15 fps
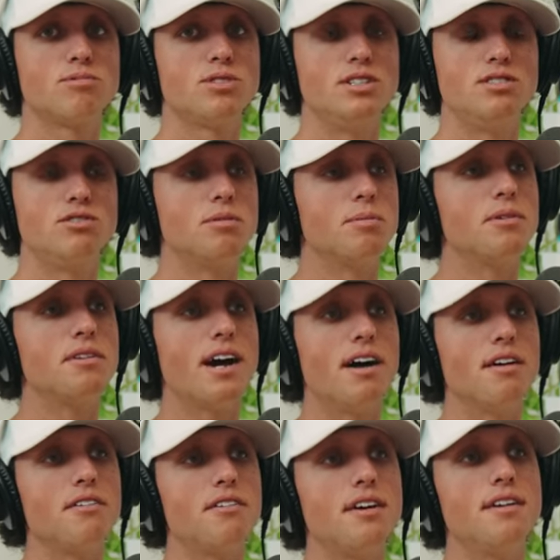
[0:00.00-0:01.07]
he's super
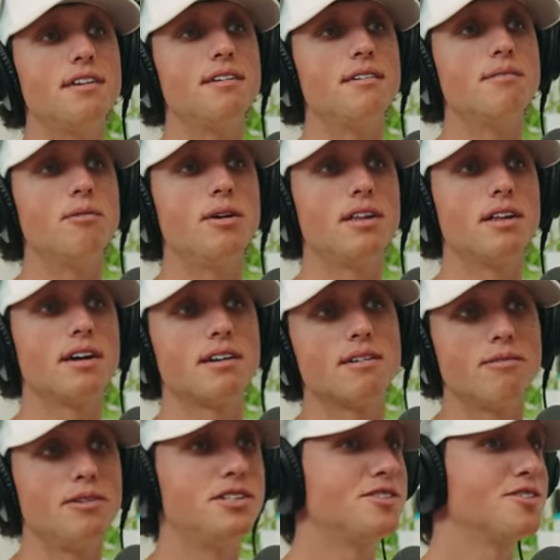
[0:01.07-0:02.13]
talented and we like
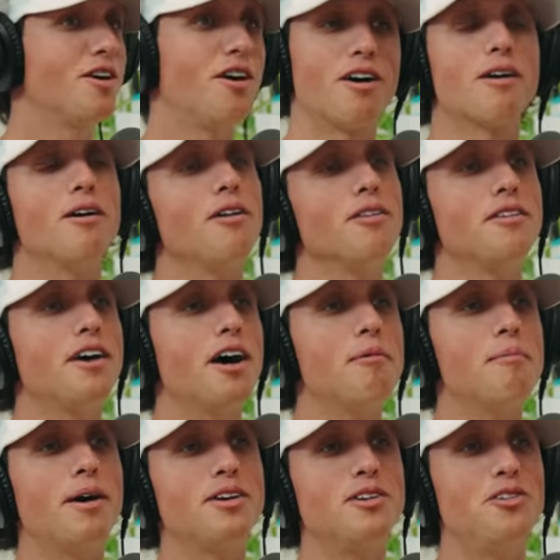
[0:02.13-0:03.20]
we just talk all the time
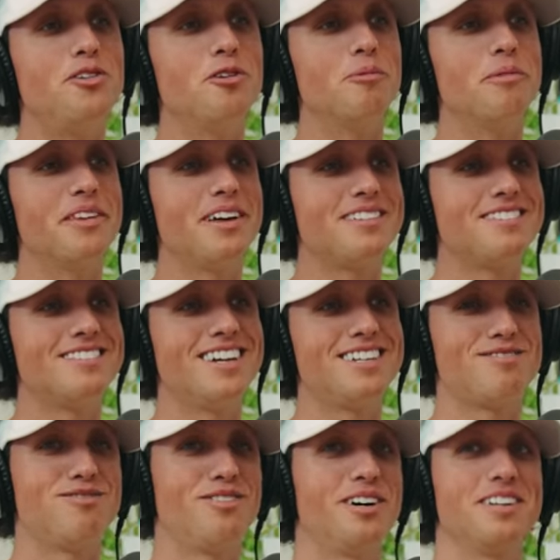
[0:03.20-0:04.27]
about YouTube and that's
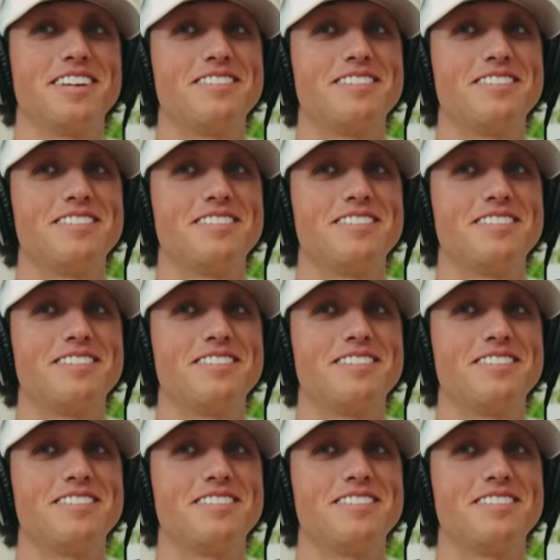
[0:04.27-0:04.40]
that's fun.